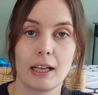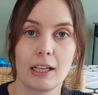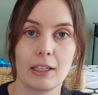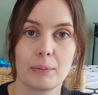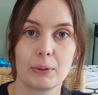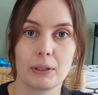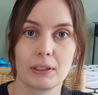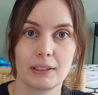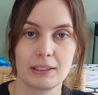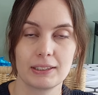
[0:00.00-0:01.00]
I'm
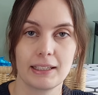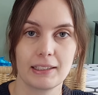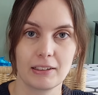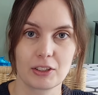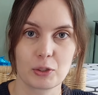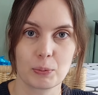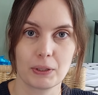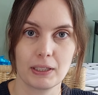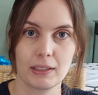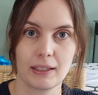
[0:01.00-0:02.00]
gonna need to take a lunch
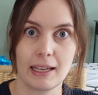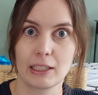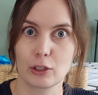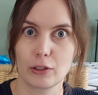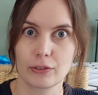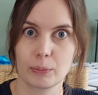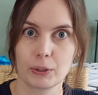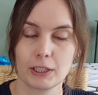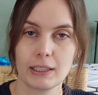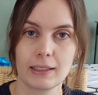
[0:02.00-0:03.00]
break and a coffee
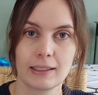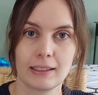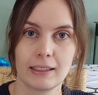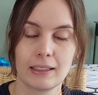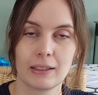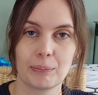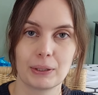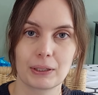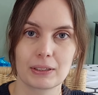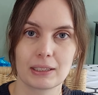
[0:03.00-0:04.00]
break
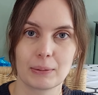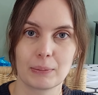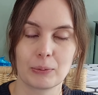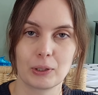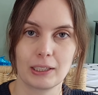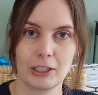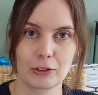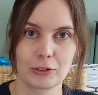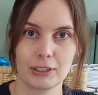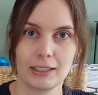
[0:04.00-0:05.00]
because I'm really
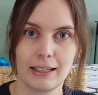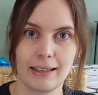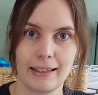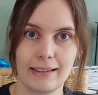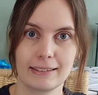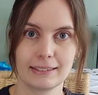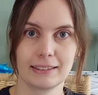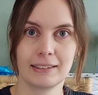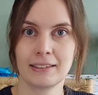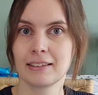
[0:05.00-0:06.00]
hungry, and
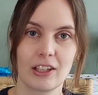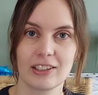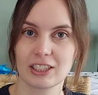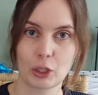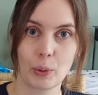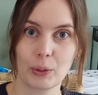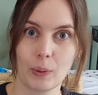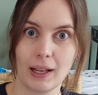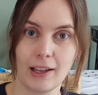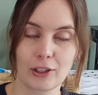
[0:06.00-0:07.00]
sewing
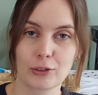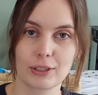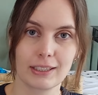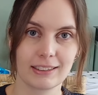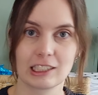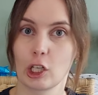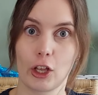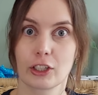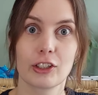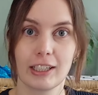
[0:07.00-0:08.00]
while hungry is
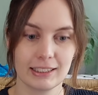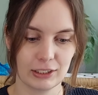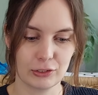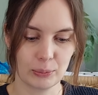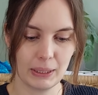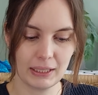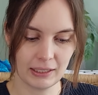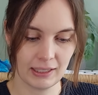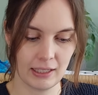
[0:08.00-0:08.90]
not a good idea for me.